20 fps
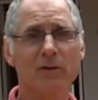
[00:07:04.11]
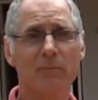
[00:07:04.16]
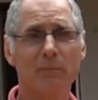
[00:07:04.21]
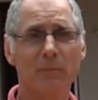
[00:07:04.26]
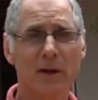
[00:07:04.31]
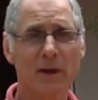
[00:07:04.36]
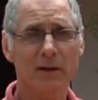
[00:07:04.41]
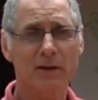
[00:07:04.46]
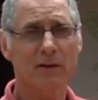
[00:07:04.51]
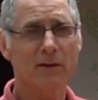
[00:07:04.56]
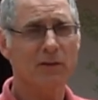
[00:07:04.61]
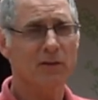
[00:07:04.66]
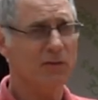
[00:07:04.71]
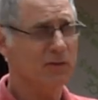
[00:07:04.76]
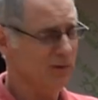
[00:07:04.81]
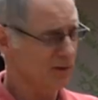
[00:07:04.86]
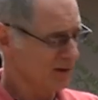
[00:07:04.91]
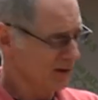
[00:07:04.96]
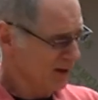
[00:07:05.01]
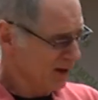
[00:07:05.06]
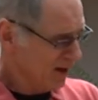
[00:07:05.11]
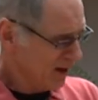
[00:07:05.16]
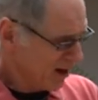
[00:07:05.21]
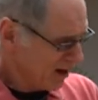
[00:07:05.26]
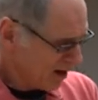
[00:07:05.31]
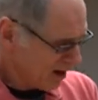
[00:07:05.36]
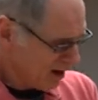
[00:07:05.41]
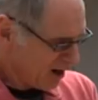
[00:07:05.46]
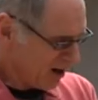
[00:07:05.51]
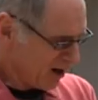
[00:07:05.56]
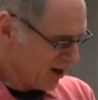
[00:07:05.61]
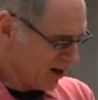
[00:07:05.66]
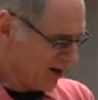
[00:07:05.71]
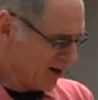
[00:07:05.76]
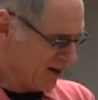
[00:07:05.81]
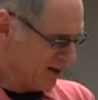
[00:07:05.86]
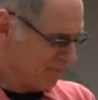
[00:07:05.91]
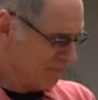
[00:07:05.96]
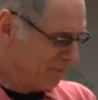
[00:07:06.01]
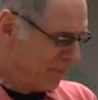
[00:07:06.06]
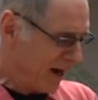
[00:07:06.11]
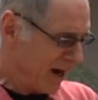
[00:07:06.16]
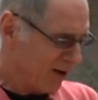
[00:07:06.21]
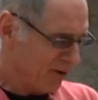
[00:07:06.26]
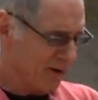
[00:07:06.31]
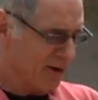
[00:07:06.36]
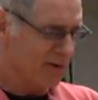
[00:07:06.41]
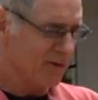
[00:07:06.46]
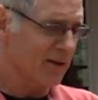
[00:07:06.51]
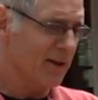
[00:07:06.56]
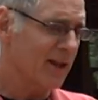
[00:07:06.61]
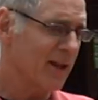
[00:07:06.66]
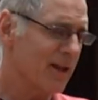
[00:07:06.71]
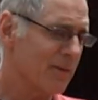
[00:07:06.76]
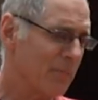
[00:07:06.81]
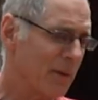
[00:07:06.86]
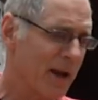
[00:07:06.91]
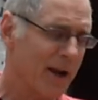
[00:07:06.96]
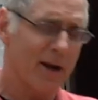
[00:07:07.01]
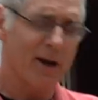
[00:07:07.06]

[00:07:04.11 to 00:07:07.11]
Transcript: tremendous barrier to keep